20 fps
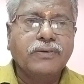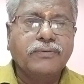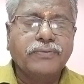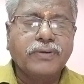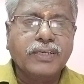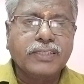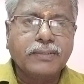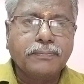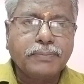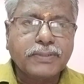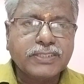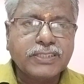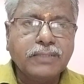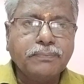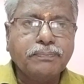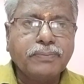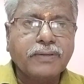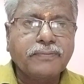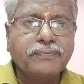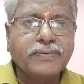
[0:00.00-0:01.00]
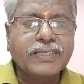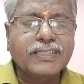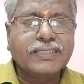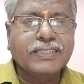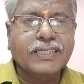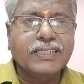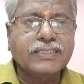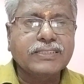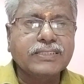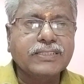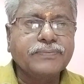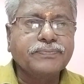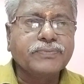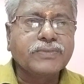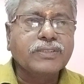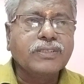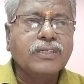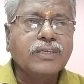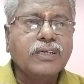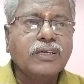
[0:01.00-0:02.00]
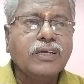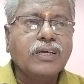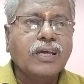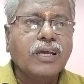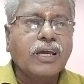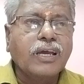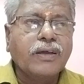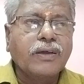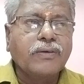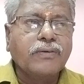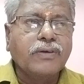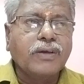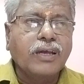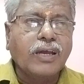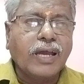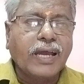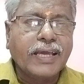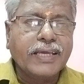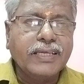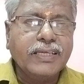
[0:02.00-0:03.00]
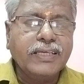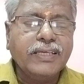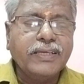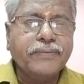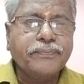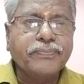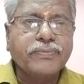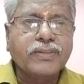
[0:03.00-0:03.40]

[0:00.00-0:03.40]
For the present perfect tense, I,